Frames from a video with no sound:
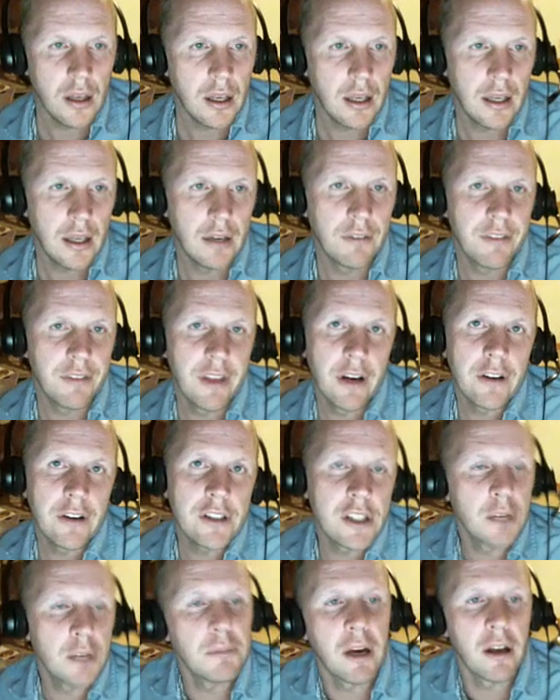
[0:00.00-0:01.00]
If there's
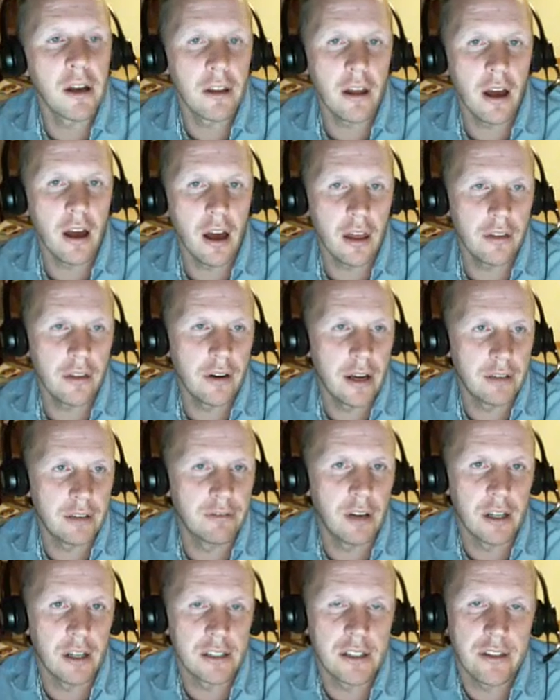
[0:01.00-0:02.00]
some other
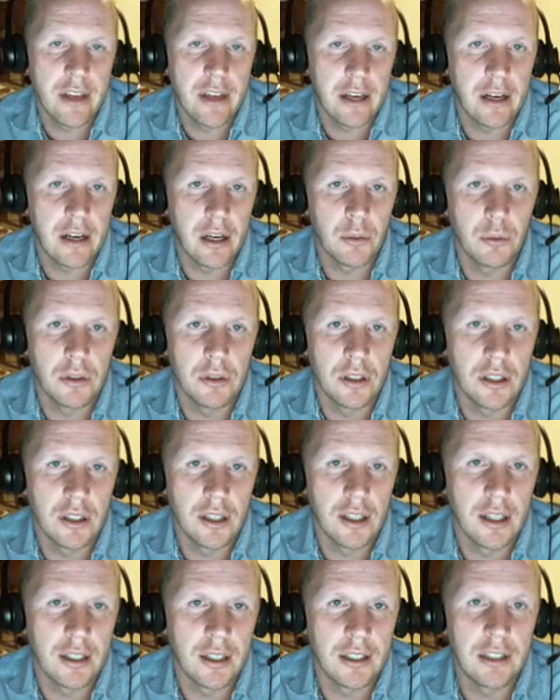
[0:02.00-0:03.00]
advice that I
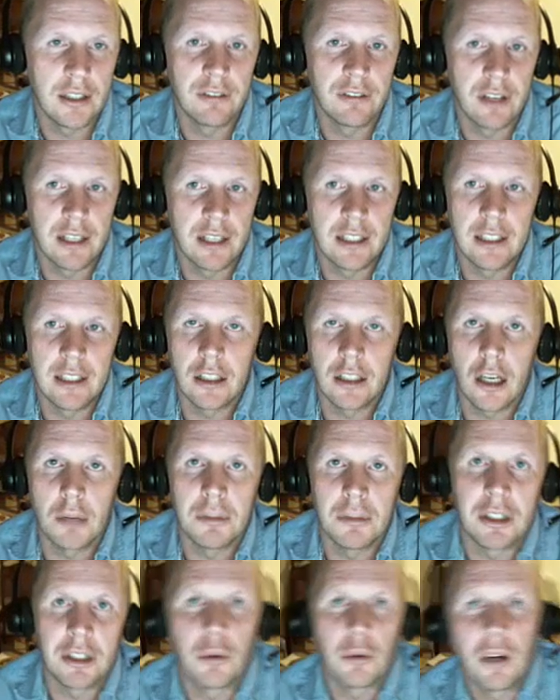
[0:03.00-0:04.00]
would give an
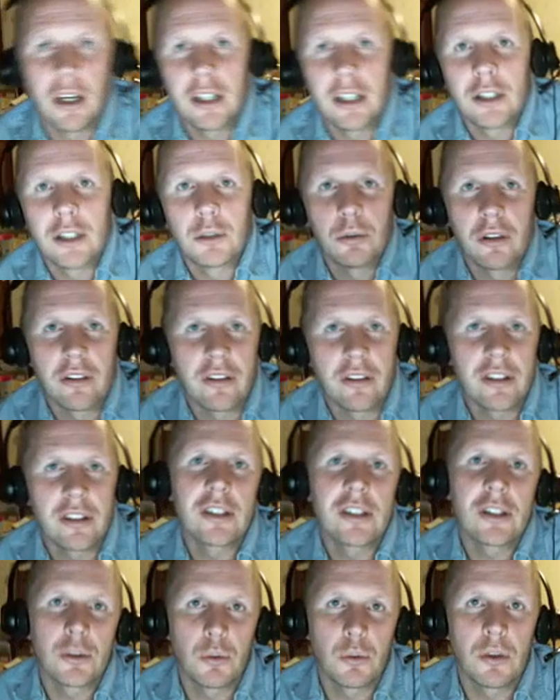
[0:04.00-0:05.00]
incoming graduate, this
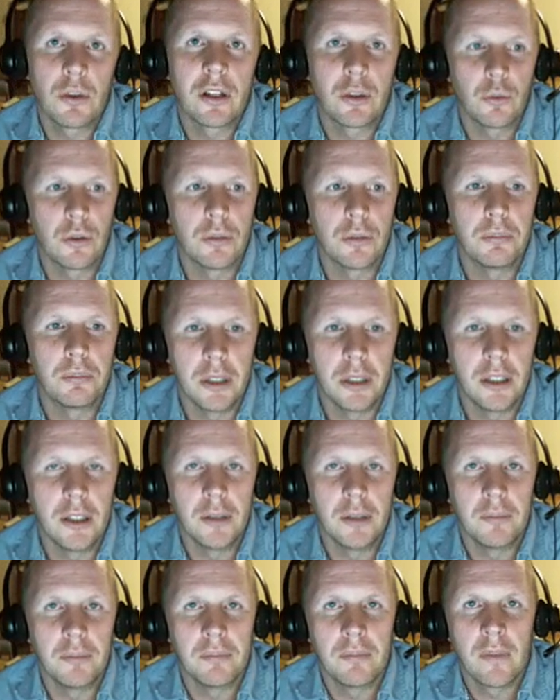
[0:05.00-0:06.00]
is what it would be.